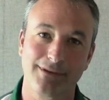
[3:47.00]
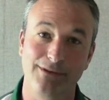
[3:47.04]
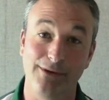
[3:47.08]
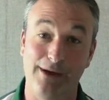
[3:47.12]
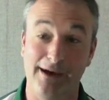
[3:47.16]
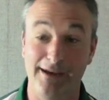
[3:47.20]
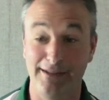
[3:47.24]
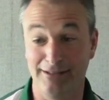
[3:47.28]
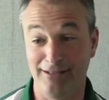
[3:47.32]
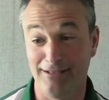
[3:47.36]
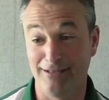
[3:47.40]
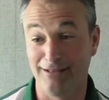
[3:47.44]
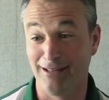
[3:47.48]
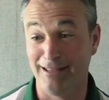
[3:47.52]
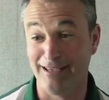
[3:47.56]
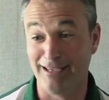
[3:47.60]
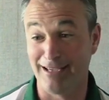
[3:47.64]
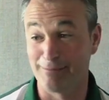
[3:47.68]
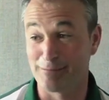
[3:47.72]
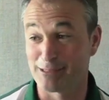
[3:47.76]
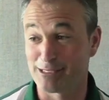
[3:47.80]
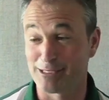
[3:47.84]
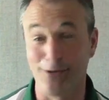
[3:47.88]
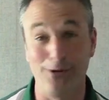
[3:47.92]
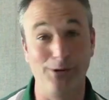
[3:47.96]
Do I look like
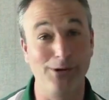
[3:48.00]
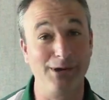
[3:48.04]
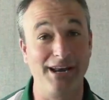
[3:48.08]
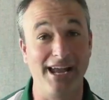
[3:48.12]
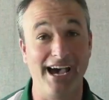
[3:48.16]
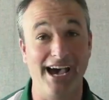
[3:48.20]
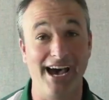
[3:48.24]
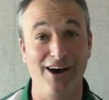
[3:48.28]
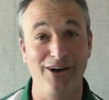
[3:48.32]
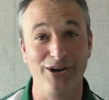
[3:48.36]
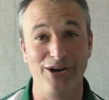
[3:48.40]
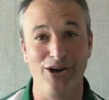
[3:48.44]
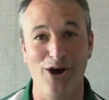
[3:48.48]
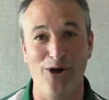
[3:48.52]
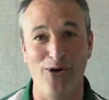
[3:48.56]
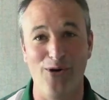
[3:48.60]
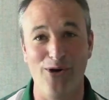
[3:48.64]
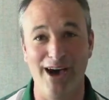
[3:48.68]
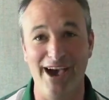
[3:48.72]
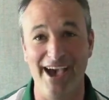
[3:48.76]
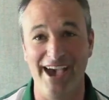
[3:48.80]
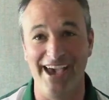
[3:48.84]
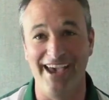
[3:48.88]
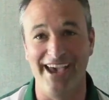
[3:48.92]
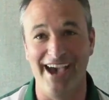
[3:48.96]
I'm slowing down?
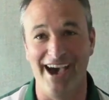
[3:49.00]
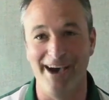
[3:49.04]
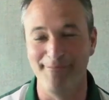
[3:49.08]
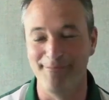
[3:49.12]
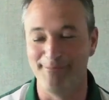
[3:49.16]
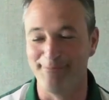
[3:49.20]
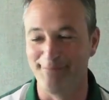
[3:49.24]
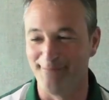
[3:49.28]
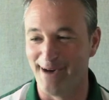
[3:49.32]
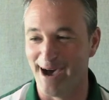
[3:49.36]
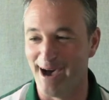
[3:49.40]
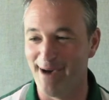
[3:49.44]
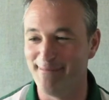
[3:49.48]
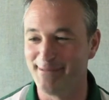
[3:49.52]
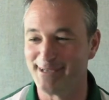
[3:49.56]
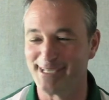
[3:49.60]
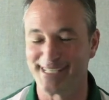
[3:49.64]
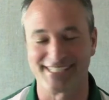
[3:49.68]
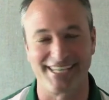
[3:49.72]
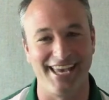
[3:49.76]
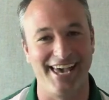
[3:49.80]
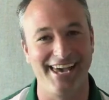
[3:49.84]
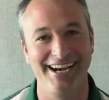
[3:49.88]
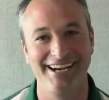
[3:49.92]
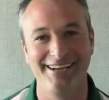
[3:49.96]
No way. I'm
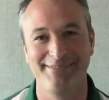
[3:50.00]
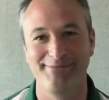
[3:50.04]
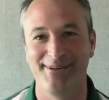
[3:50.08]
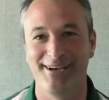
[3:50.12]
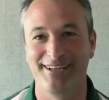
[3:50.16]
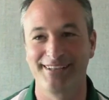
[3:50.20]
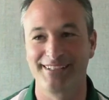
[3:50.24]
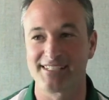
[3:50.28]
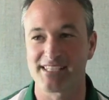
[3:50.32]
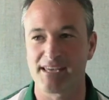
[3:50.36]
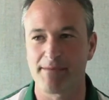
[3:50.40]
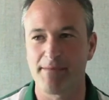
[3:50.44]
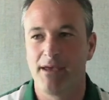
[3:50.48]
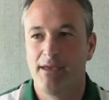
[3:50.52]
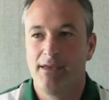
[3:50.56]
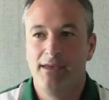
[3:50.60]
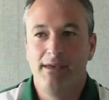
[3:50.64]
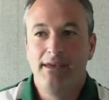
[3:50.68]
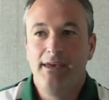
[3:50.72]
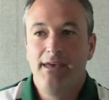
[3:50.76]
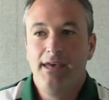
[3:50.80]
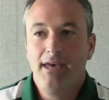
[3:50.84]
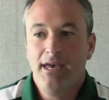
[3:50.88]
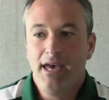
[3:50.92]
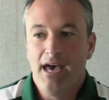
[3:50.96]
excited about this.
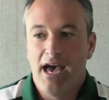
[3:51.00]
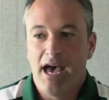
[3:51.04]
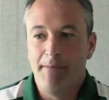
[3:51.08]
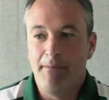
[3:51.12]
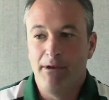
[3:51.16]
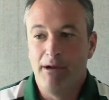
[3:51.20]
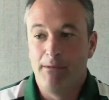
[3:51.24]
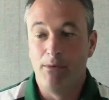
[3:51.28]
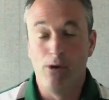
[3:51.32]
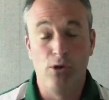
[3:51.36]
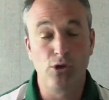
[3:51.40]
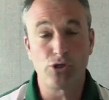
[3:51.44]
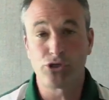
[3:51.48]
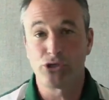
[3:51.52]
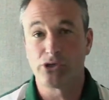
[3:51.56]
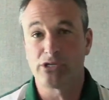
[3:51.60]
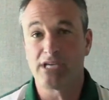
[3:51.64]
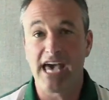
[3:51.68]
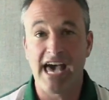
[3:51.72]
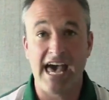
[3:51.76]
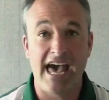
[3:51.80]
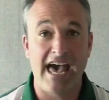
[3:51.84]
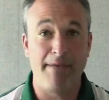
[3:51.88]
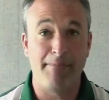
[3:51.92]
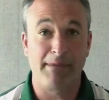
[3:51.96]
I'm an emotional
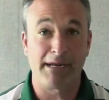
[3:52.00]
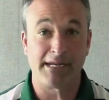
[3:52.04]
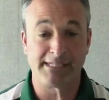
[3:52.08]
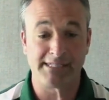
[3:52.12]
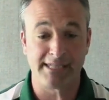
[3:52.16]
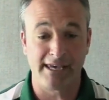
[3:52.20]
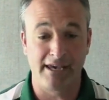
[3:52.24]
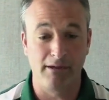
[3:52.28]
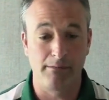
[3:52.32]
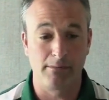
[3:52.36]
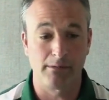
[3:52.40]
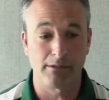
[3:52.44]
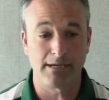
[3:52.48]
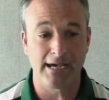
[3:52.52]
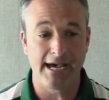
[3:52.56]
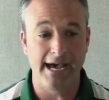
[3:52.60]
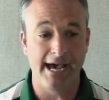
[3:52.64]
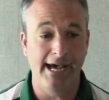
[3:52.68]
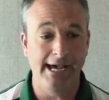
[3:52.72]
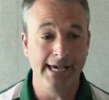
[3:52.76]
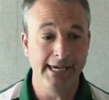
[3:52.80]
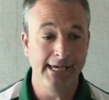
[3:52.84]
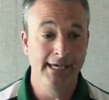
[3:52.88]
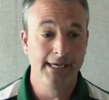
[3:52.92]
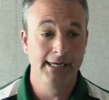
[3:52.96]
guy. I'm an excitable
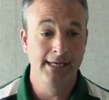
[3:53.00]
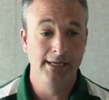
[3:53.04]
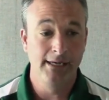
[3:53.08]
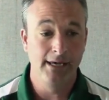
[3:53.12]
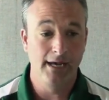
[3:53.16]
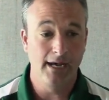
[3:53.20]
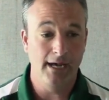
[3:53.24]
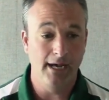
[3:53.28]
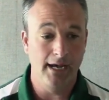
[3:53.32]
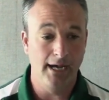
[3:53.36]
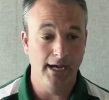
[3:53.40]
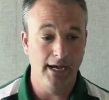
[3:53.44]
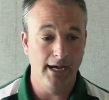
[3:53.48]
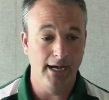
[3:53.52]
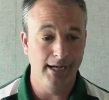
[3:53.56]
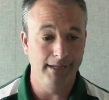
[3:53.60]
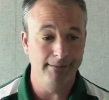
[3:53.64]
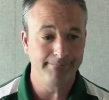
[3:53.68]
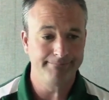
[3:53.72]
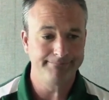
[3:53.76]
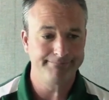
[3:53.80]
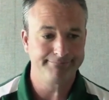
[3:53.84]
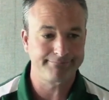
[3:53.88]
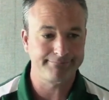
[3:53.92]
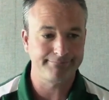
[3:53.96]
guy.
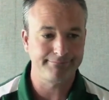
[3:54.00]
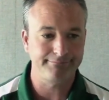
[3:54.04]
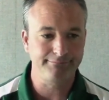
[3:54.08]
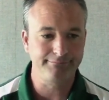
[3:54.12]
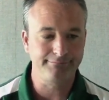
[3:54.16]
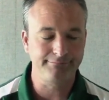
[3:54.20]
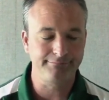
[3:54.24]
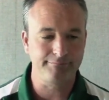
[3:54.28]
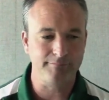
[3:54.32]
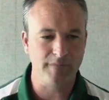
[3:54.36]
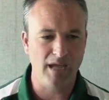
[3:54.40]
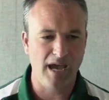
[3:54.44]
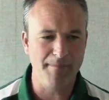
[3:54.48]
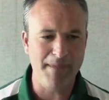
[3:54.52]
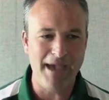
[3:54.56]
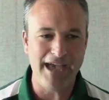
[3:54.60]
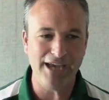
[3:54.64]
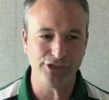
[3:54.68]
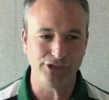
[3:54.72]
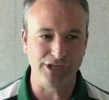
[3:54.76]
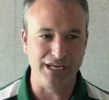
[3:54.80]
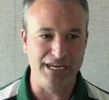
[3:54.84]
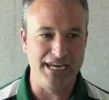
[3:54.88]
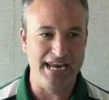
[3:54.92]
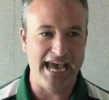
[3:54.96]
I'm
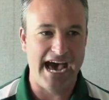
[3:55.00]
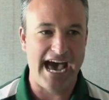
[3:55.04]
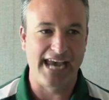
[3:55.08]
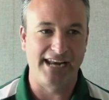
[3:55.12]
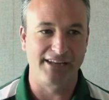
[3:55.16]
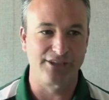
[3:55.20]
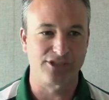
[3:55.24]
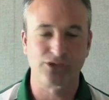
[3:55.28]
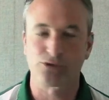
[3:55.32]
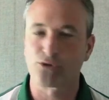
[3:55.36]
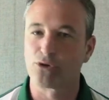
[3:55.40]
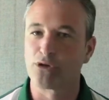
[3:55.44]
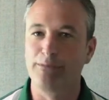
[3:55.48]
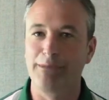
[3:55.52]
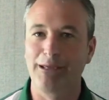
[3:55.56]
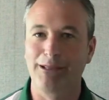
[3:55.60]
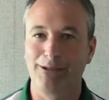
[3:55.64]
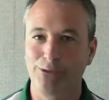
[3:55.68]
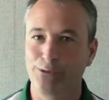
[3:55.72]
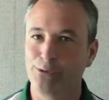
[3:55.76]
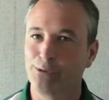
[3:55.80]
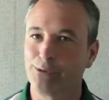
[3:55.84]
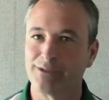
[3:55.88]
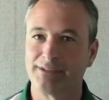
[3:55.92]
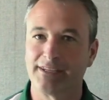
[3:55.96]
actually not a screaming
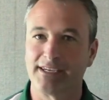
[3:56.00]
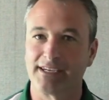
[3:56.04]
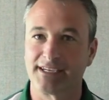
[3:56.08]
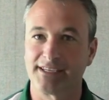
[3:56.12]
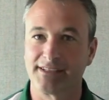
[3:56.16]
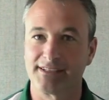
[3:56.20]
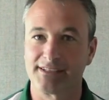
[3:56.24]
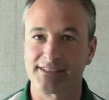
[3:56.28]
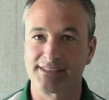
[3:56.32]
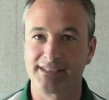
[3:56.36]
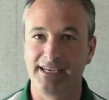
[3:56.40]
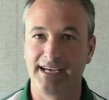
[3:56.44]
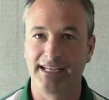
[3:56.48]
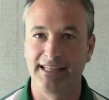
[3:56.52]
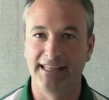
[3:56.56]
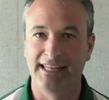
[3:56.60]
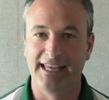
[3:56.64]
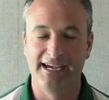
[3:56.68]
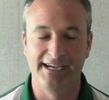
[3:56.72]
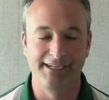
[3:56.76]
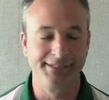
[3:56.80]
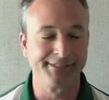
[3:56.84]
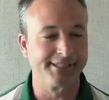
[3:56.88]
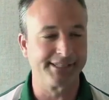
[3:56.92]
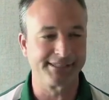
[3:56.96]
lunatic on the
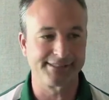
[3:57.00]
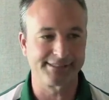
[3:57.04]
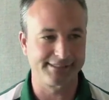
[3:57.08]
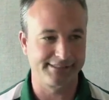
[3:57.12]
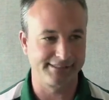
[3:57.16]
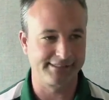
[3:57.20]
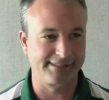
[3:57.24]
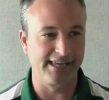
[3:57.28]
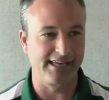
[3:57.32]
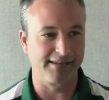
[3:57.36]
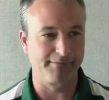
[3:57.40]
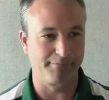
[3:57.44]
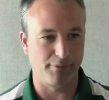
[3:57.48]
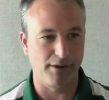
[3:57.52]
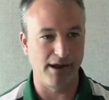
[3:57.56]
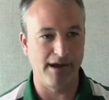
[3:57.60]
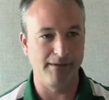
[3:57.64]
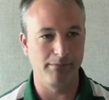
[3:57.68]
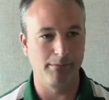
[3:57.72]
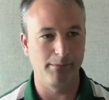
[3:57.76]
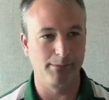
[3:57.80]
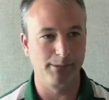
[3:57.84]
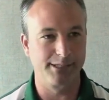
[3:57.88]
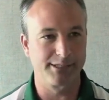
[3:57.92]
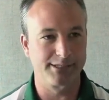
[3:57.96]
sidelines. That
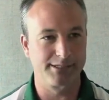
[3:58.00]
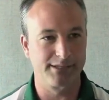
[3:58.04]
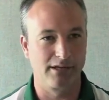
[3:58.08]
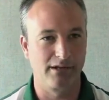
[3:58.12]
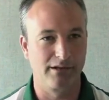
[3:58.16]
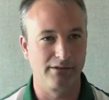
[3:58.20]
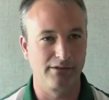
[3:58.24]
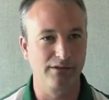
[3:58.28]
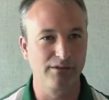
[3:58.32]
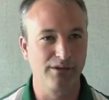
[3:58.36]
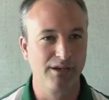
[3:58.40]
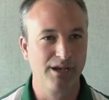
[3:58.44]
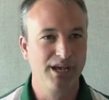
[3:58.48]
probably is a little.